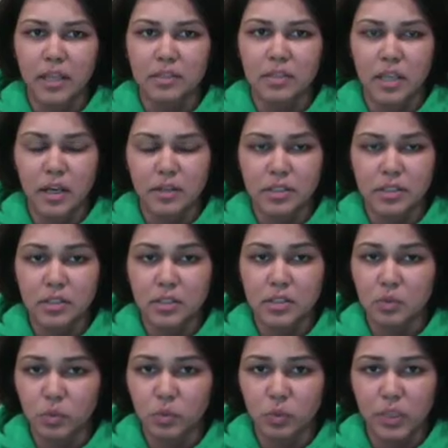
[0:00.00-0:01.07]
sales.
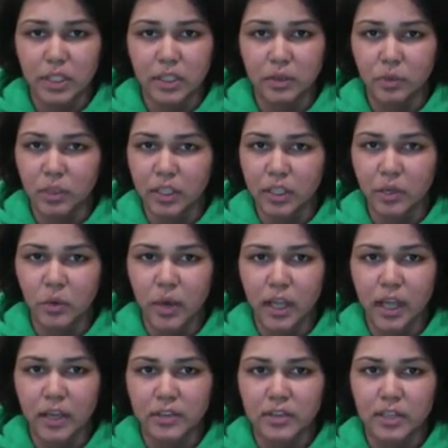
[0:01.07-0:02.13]
It's really, really
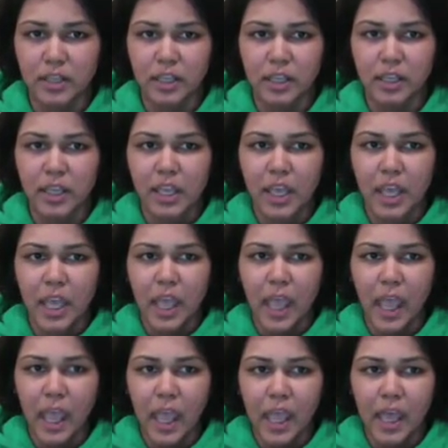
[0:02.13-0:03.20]
quite excellent.
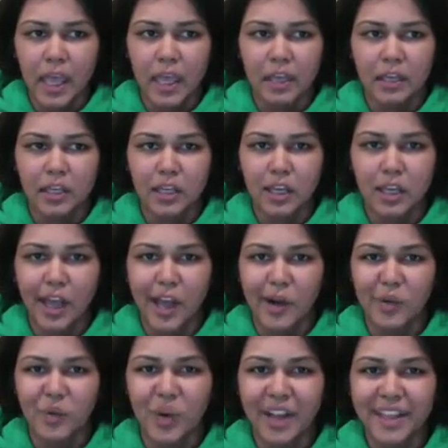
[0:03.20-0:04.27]
And uh,
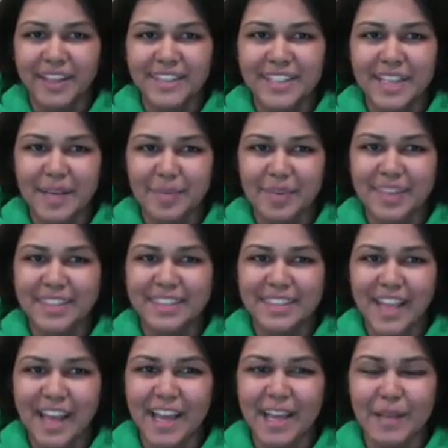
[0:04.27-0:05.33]
one tip this
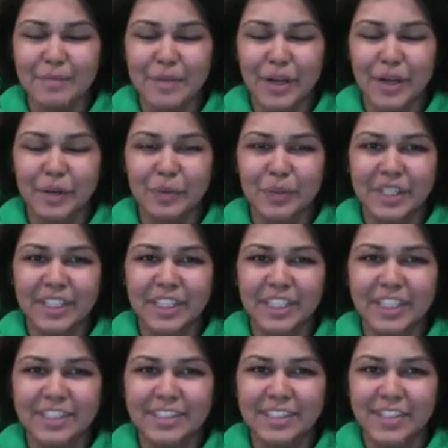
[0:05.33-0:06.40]
time
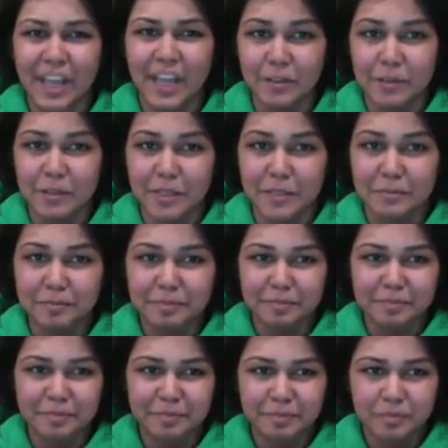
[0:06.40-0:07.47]
really stood out to me,
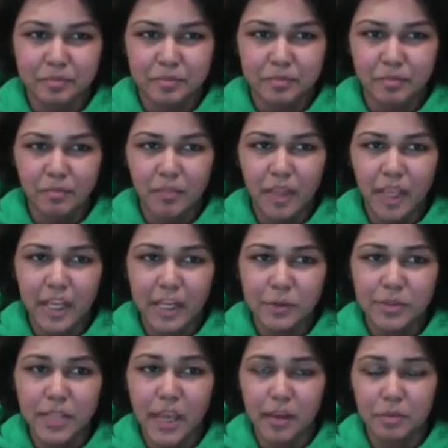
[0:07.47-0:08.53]
and it
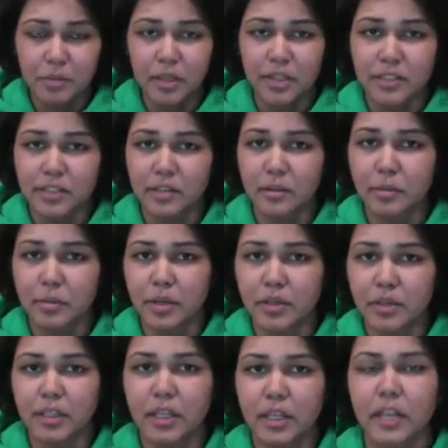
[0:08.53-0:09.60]
was how to instantly
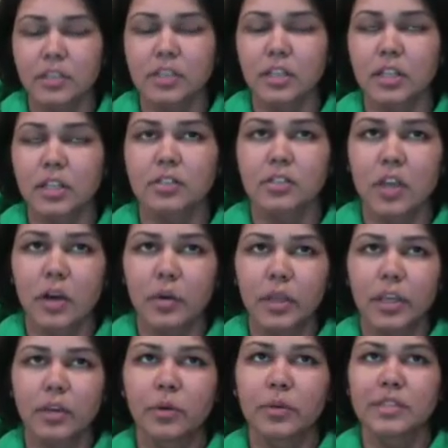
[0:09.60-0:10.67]
build connection. And so
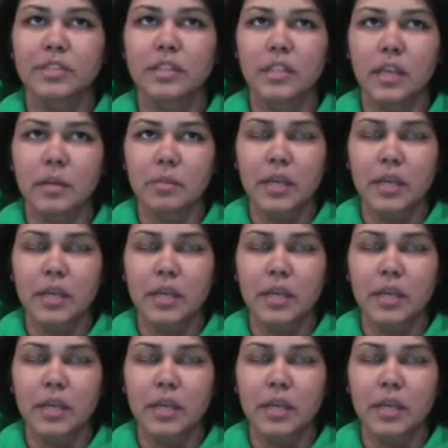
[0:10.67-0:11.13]
here was the tip